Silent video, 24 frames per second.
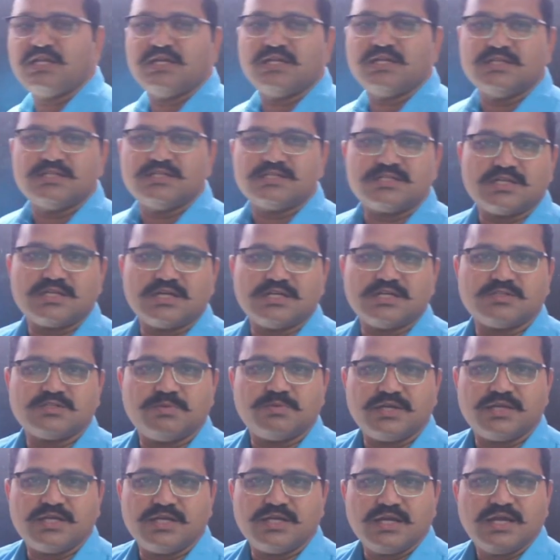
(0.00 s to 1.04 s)
is
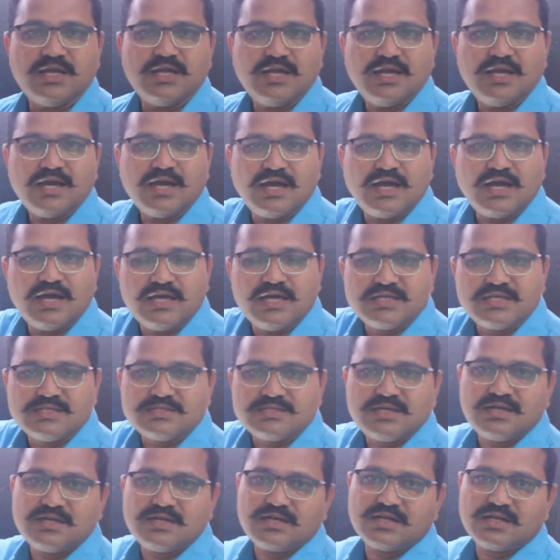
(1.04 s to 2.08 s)
transferring, ions are
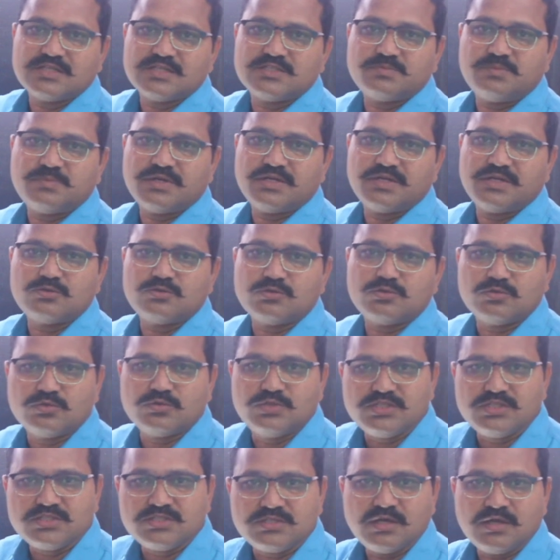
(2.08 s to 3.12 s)
transferring through
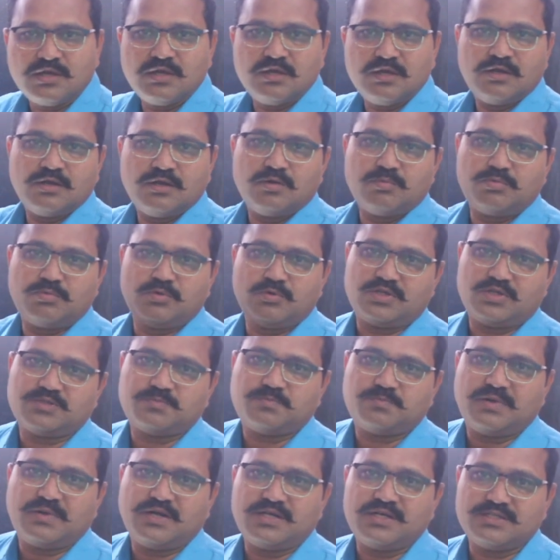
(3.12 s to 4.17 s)
this porous
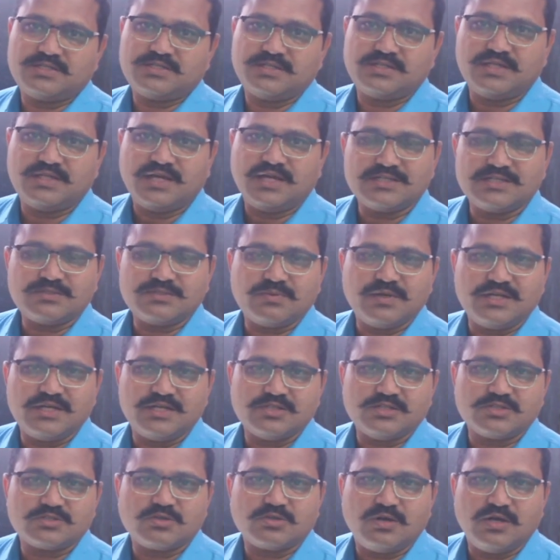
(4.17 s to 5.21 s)
partition. That's why it is
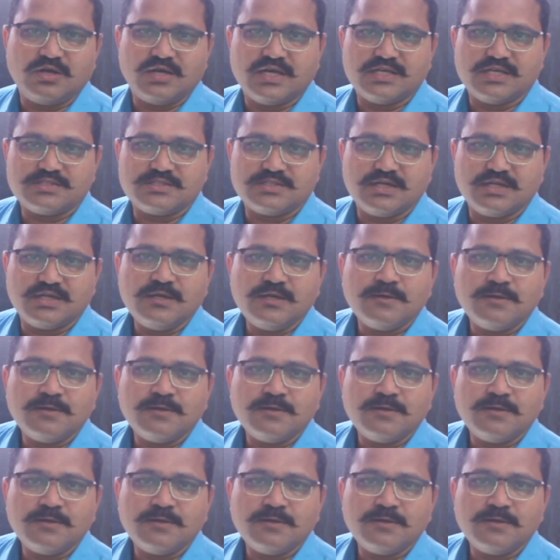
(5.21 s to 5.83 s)
called as a